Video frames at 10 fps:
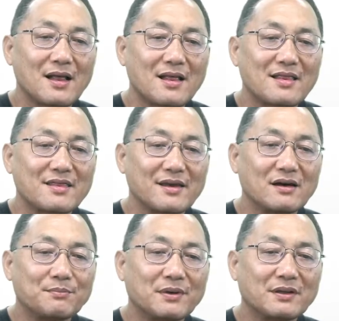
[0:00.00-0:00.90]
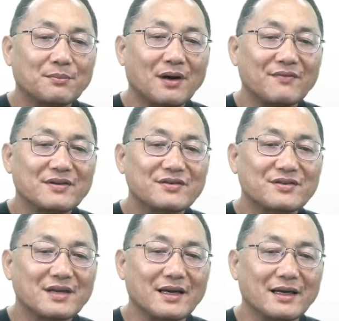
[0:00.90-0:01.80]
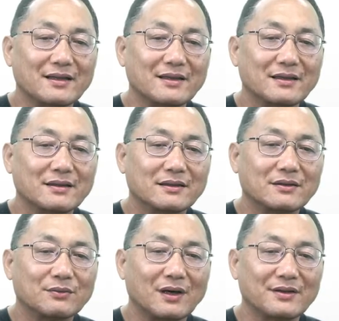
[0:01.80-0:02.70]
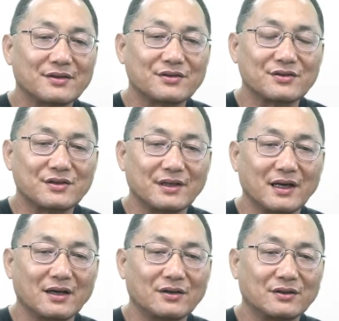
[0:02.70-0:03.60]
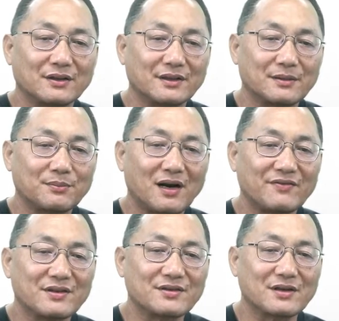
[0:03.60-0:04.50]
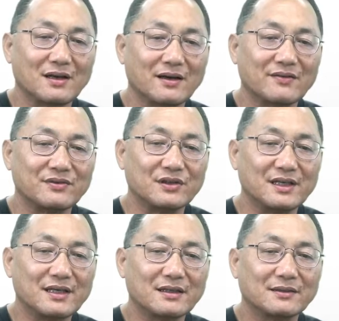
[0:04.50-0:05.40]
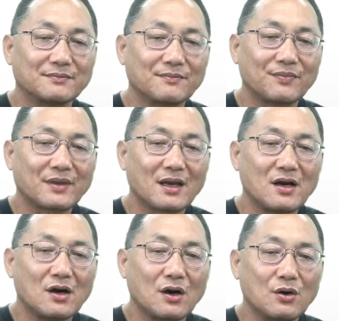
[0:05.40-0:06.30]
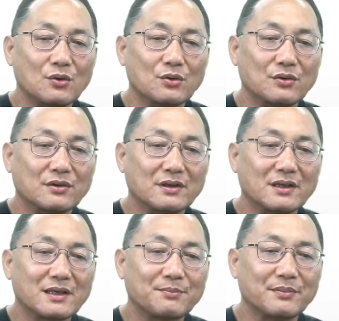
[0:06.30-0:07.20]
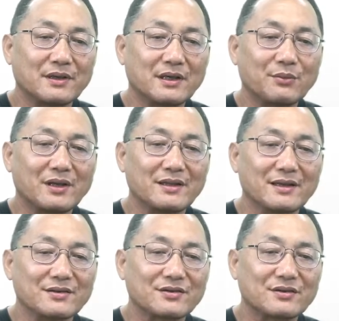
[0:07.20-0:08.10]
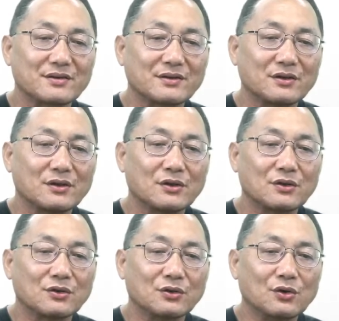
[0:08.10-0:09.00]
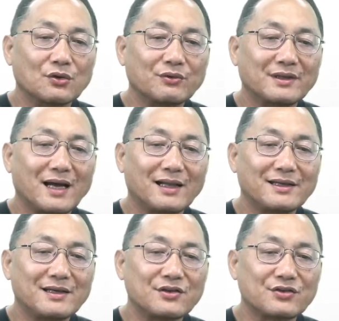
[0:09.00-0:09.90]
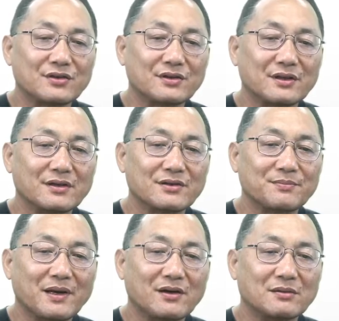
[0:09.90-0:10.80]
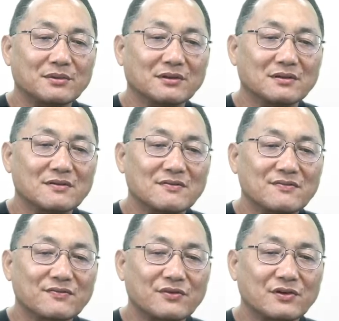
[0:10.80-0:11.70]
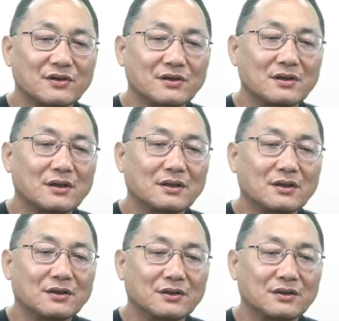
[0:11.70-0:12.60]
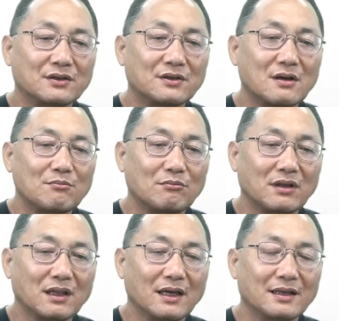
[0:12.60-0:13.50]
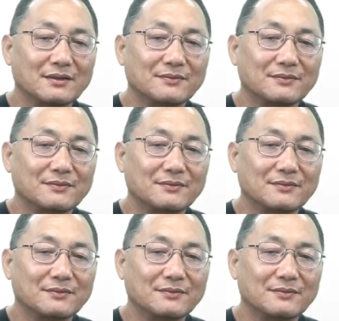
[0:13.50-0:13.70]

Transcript: Thereupon the Prophet said, well, this is the Prophet's verdict, Oh, be witness, no retaliation is payable for her blood.